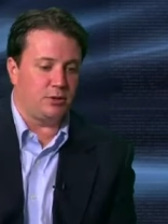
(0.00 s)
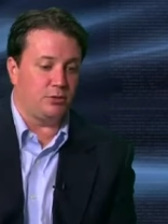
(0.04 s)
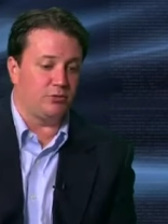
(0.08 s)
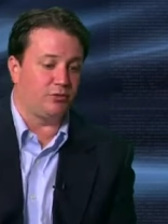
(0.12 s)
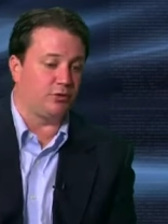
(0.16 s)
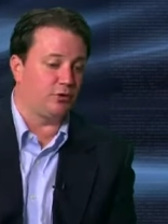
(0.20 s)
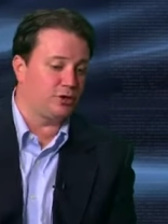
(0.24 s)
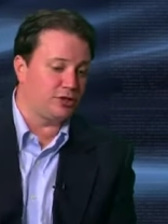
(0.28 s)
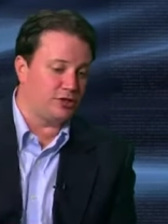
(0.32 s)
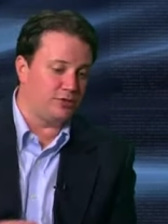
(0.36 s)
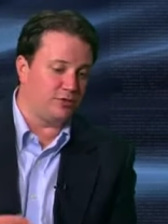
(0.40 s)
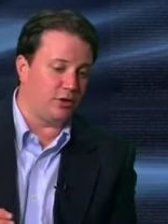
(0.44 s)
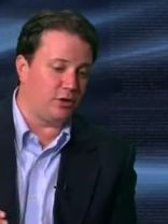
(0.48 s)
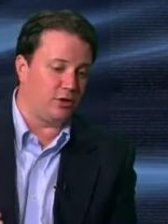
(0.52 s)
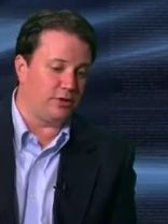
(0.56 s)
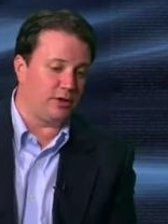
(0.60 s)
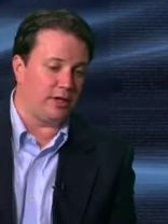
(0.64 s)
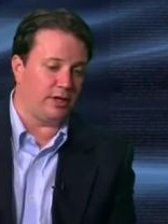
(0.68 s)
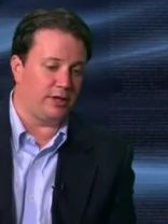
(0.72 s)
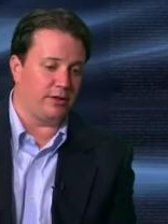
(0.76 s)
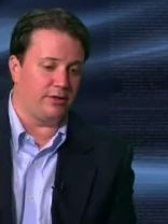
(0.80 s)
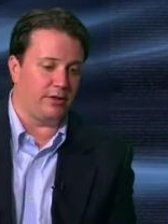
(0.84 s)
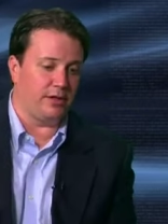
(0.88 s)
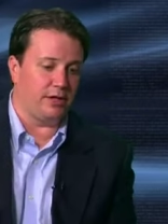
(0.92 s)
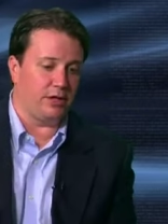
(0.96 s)
Uh, well, first of all,
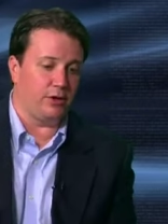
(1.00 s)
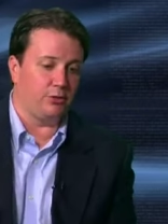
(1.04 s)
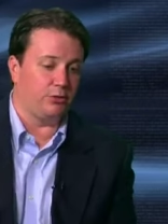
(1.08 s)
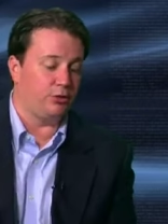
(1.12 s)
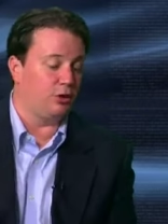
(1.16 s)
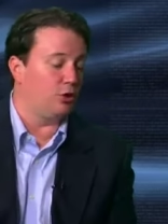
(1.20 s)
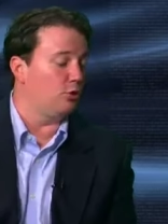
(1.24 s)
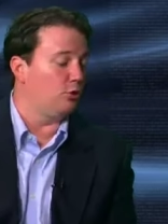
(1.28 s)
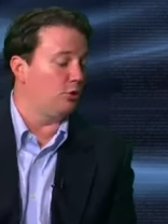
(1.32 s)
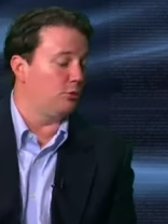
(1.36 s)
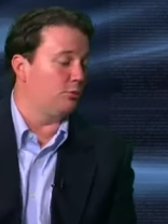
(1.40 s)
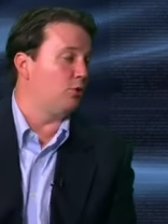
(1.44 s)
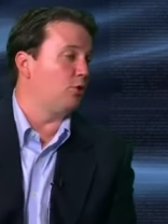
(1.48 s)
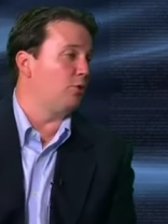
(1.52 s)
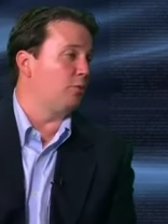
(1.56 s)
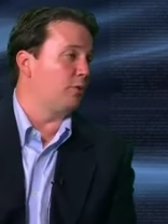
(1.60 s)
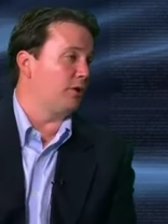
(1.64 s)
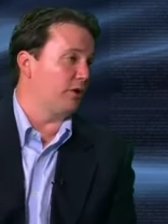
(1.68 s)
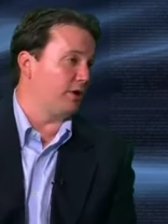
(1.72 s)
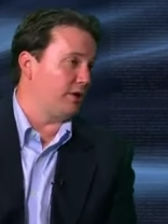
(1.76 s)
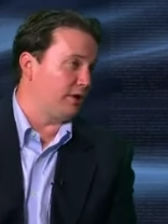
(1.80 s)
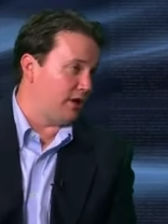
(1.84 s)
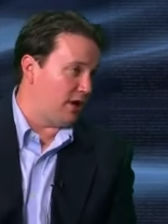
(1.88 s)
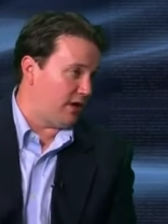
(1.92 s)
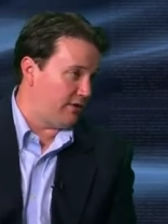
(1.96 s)
they, they don't know where
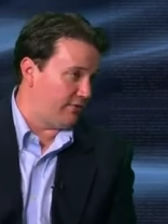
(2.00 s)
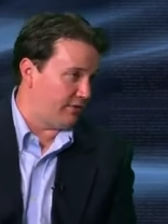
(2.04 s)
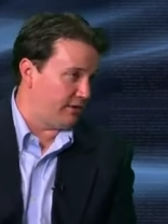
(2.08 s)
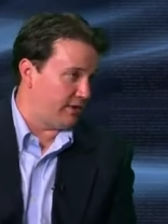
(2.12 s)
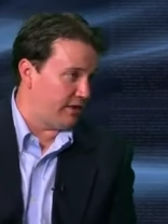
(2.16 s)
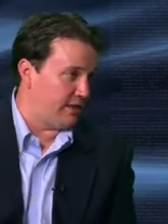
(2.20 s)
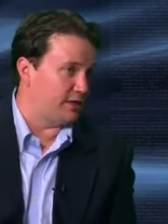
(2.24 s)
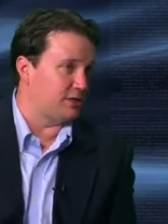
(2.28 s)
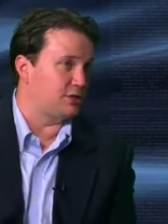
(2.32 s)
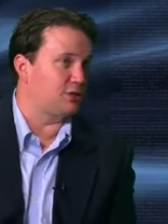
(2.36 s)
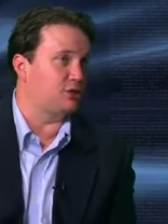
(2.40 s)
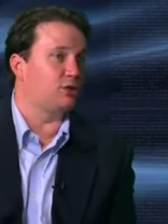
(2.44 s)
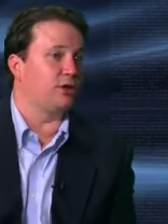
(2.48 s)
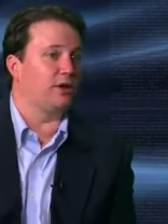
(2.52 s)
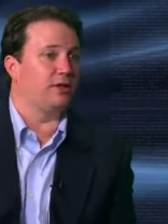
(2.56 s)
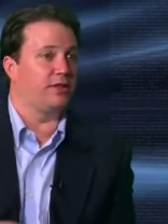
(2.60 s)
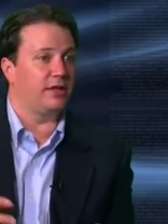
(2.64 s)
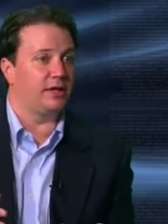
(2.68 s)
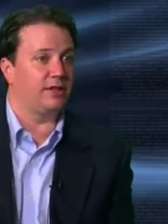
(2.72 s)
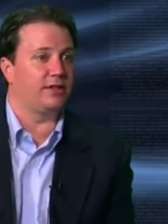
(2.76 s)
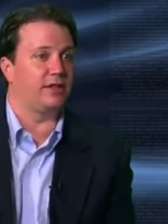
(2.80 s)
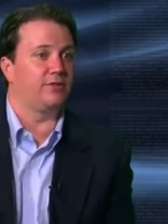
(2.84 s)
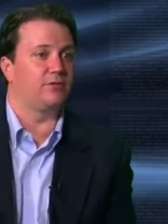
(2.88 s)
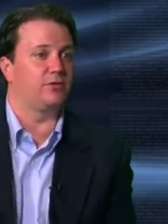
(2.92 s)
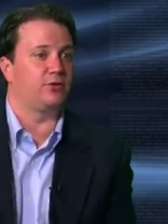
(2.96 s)
Muammar Gaddafi is, so I
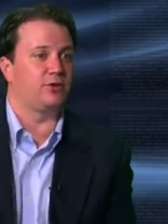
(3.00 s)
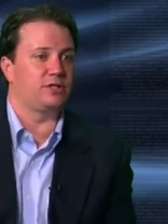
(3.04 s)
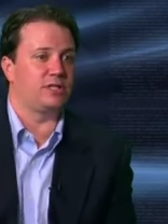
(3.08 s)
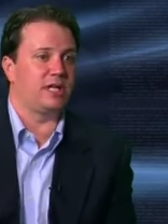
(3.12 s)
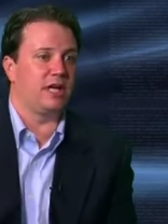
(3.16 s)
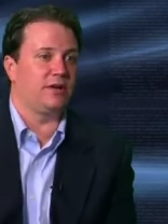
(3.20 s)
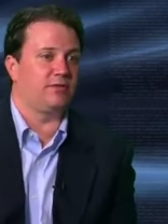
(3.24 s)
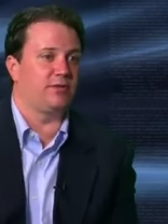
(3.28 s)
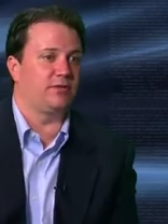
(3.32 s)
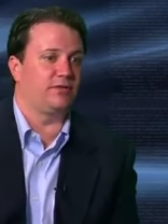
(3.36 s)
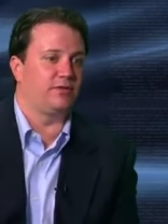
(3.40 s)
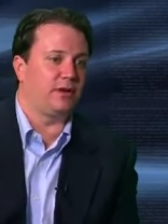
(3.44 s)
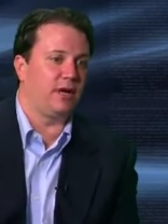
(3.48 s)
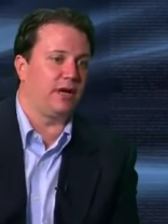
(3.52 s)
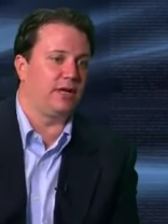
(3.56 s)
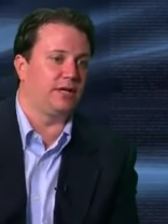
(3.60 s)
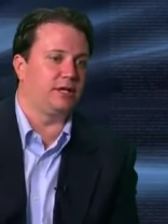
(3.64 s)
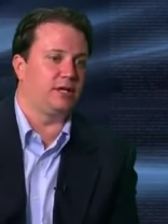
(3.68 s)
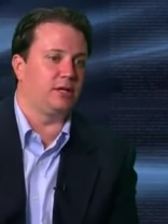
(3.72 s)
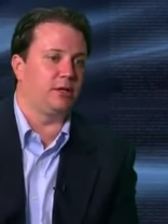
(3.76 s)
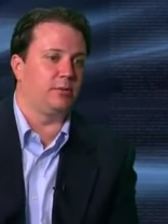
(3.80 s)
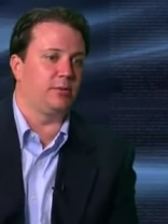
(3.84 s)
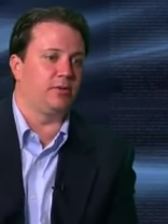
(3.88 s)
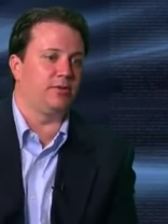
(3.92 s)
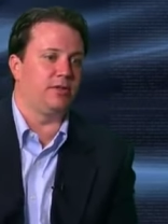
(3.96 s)
think they first have to find
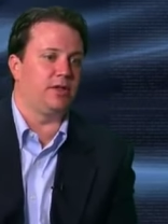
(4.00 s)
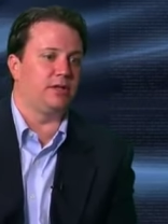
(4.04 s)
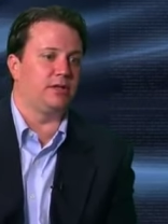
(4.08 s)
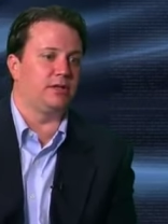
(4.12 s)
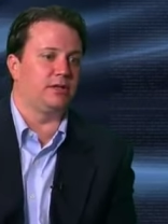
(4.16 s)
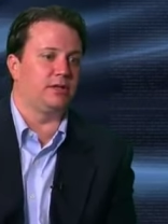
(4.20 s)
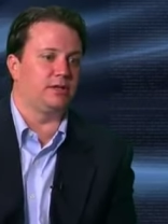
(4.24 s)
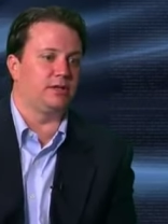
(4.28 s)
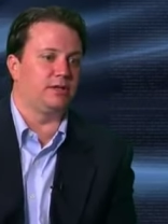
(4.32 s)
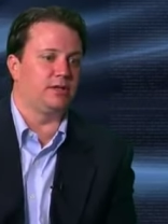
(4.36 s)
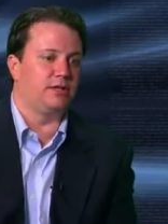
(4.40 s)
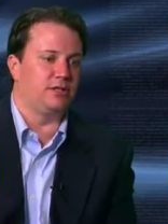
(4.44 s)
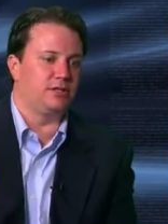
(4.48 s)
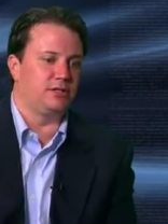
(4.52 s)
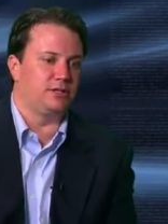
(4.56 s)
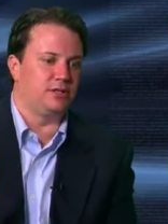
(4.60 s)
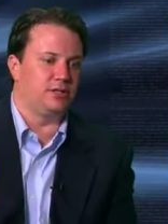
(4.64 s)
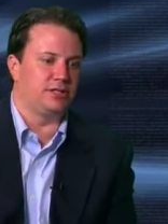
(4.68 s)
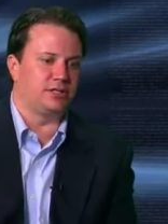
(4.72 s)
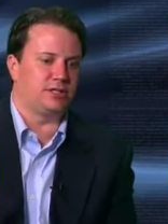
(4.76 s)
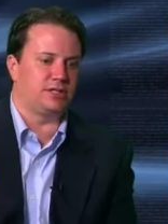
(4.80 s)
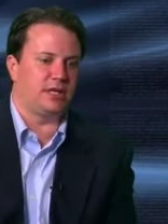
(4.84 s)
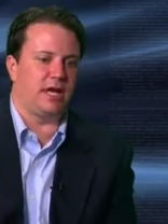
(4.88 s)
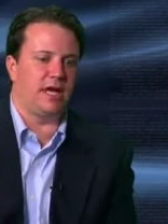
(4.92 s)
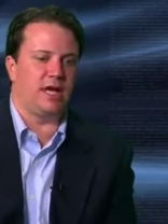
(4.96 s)
him and then to, to
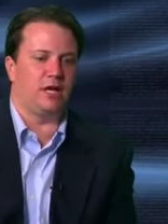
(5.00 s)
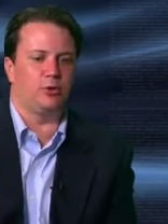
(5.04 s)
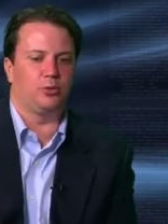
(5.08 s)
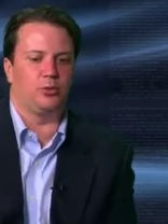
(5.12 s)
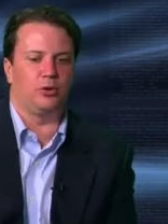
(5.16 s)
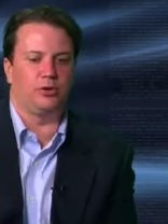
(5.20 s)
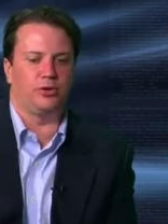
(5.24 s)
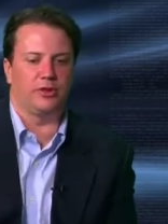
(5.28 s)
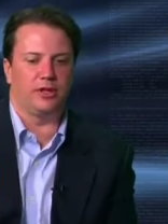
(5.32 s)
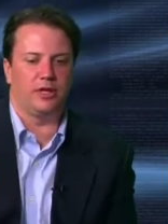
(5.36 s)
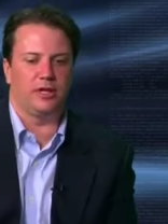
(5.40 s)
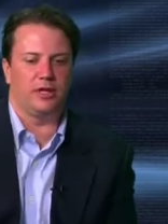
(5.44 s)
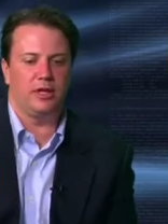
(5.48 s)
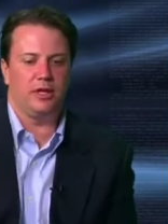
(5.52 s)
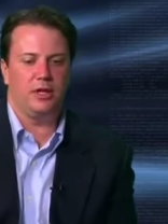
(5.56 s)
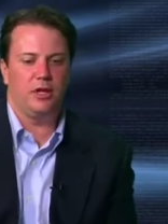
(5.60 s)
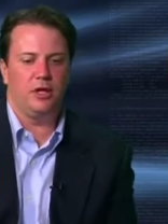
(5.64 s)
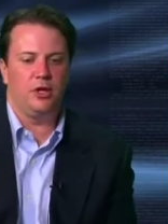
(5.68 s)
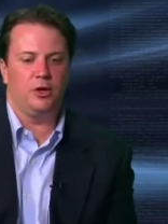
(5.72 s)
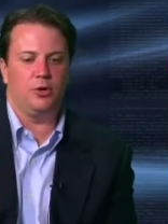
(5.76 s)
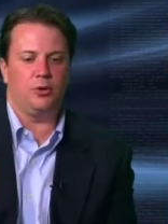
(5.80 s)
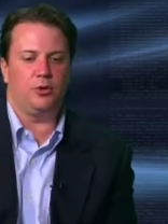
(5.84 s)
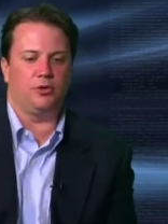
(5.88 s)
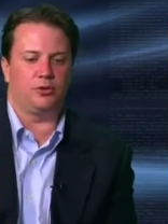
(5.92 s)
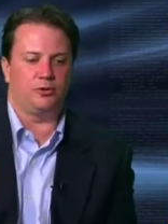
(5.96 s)
decide will the
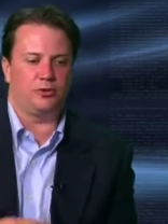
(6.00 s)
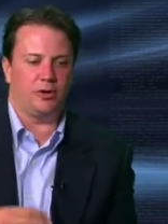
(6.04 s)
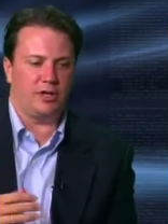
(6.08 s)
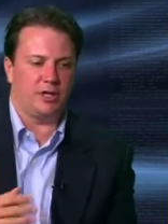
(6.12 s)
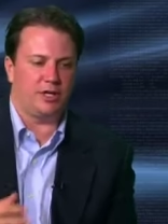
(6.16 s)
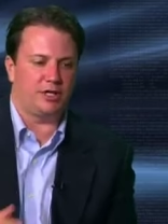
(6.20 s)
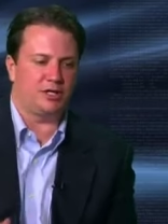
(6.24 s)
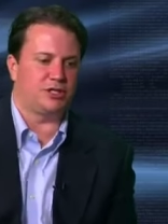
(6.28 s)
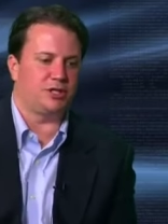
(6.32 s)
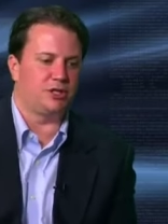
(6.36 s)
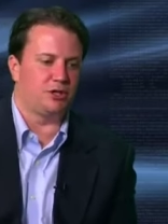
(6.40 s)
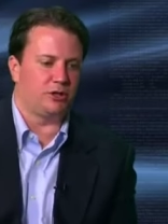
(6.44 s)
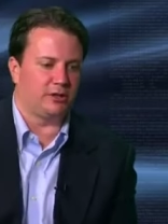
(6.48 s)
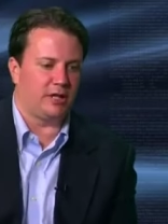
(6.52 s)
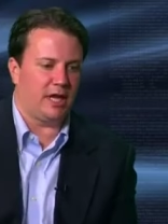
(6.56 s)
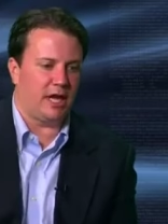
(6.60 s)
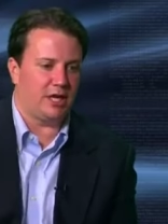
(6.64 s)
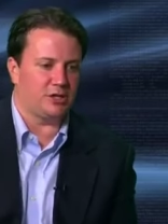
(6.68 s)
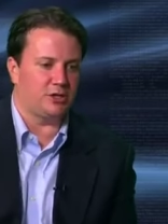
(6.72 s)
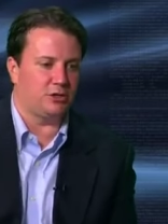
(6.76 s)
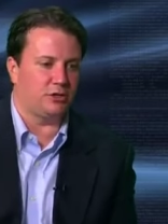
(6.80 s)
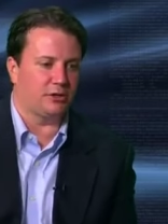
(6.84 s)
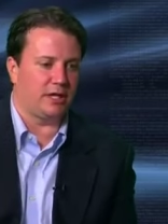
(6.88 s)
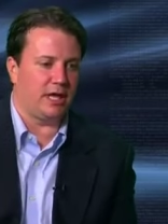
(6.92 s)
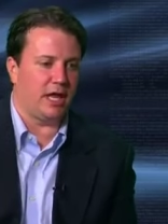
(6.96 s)
will the Transitional
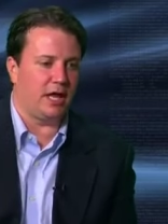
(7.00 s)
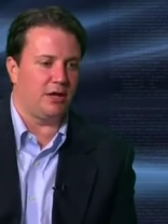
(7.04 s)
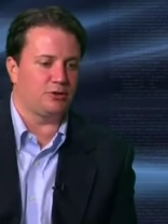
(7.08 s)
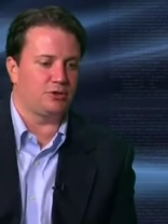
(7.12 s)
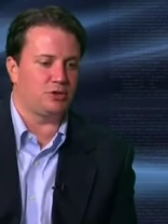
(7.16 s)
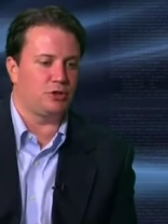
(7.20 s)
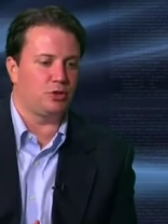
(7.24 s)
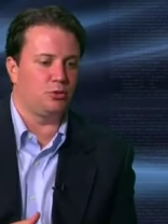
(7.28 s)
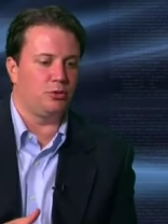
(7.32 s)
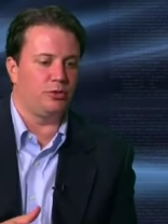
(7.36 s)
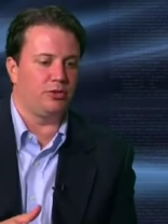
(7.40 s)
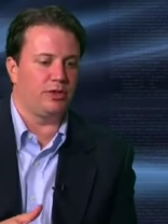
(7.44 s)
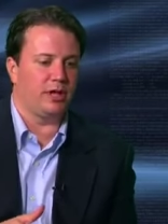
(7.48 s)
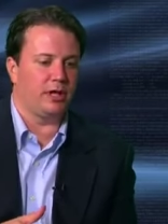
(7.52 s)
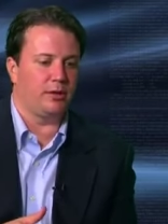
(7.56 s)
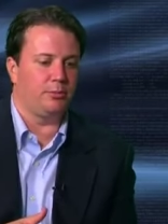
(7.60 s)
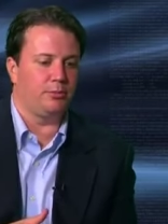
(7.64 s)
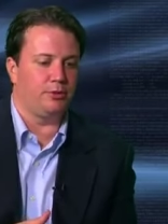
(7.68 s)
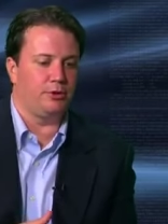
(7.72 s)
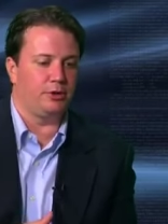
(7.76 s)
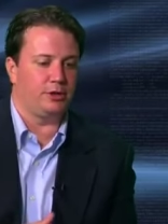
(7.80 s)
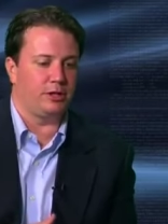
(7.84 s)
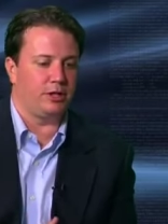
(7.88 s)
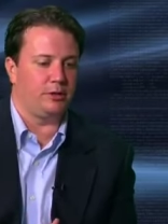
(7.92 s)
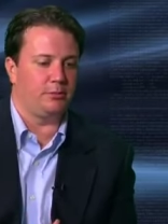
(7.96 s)
National Council will they
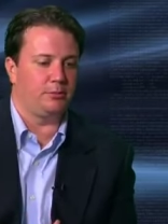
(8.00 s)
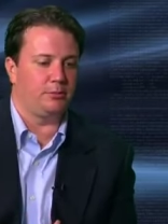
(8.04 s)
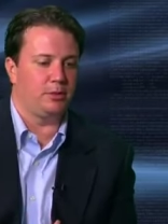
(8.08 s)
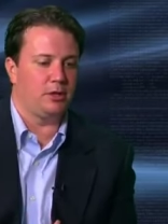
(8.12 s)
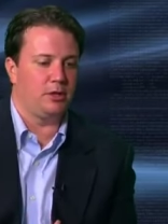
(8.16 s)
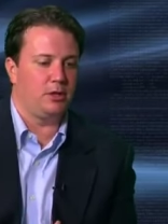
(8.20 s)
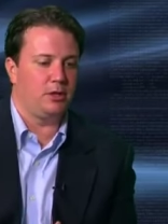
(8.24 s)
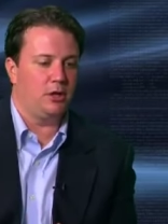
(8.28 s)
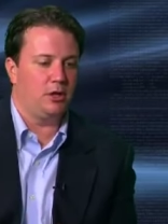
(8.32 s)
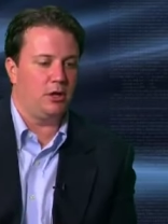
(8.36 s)
put him